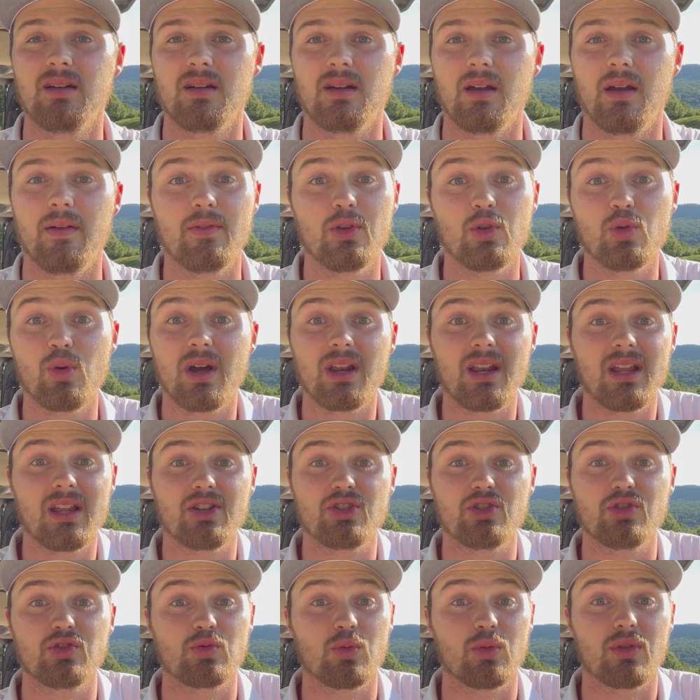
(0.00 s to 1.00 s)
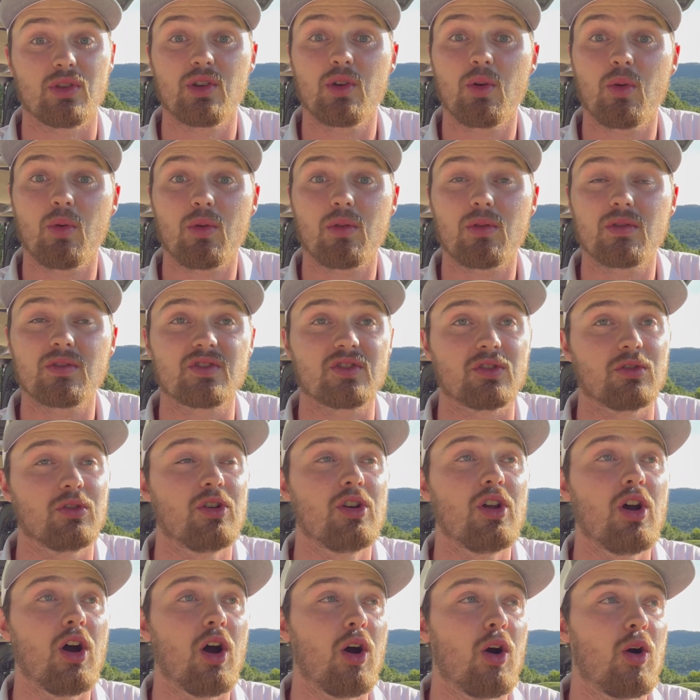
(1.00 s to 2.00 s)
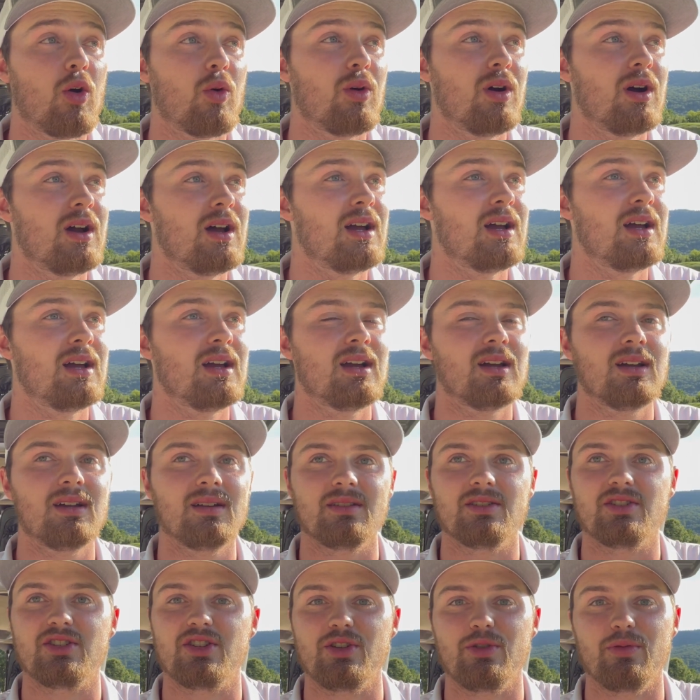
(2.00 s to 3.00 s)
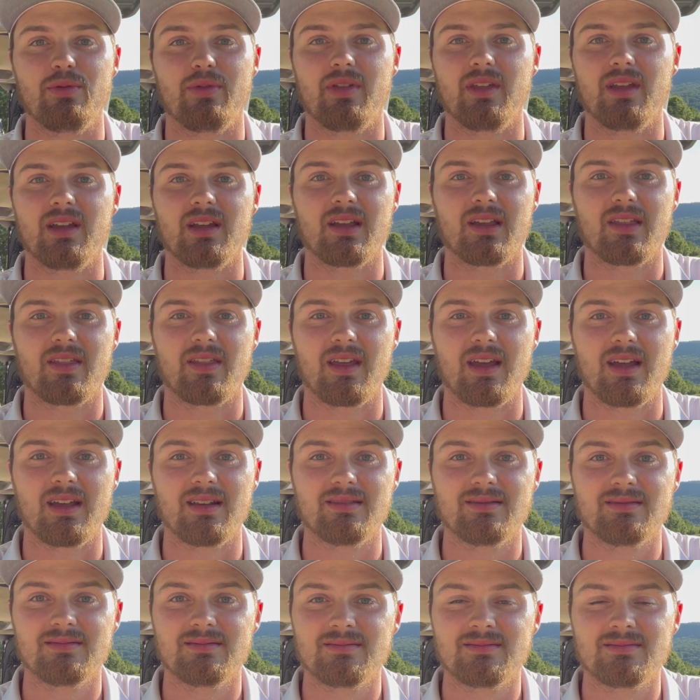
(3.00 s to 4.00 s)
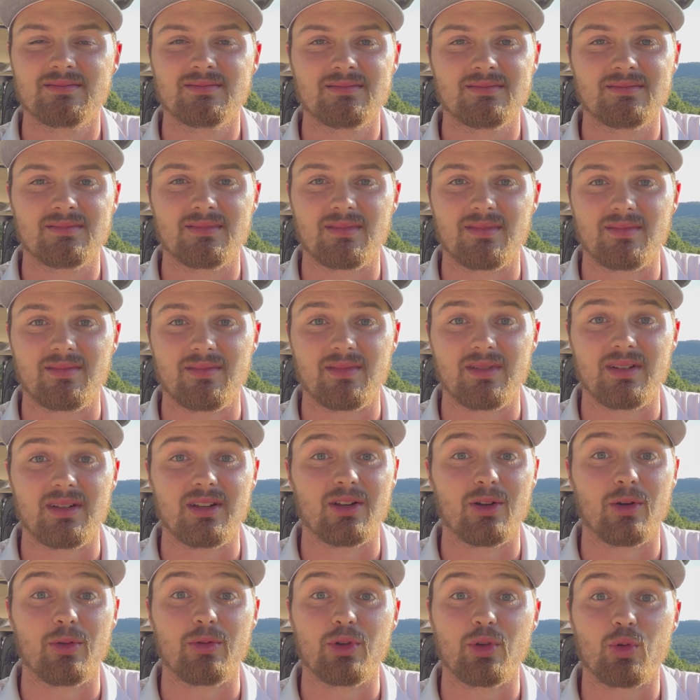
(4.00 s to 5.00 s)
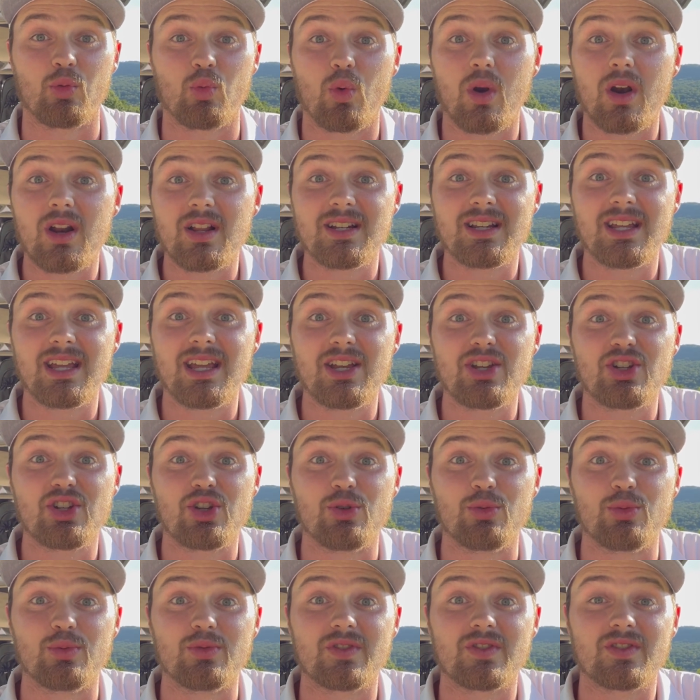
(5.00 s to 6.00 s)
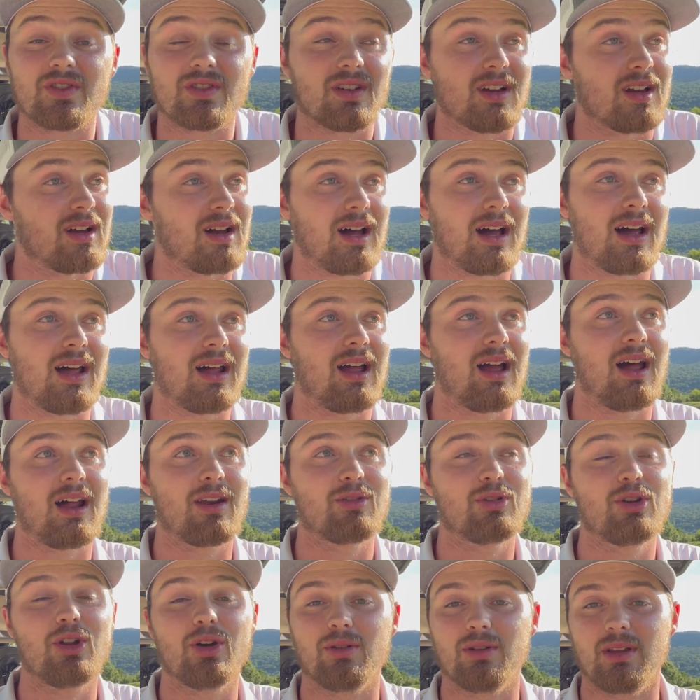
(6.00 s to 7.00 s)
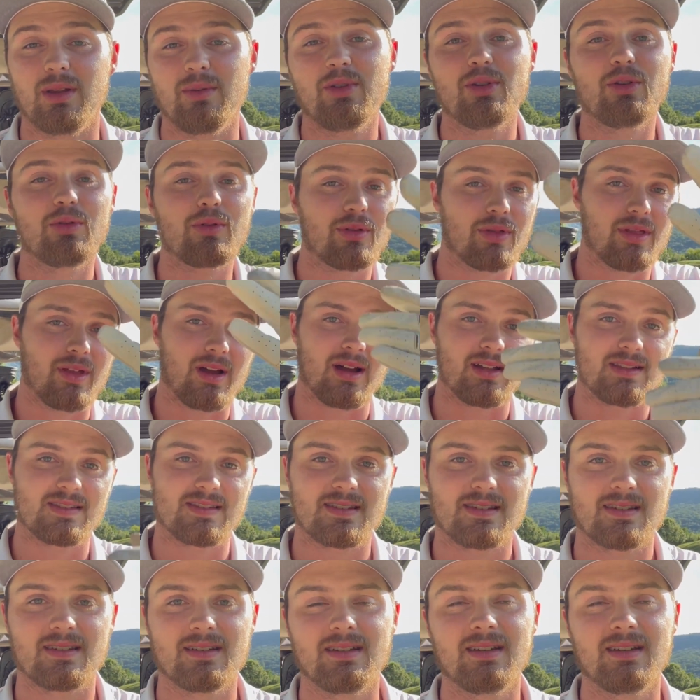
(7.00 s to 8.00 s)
Have you had issues with yours or no? Do you think that, you know, you'll run into issues? I don't know. Let me know your thoughts.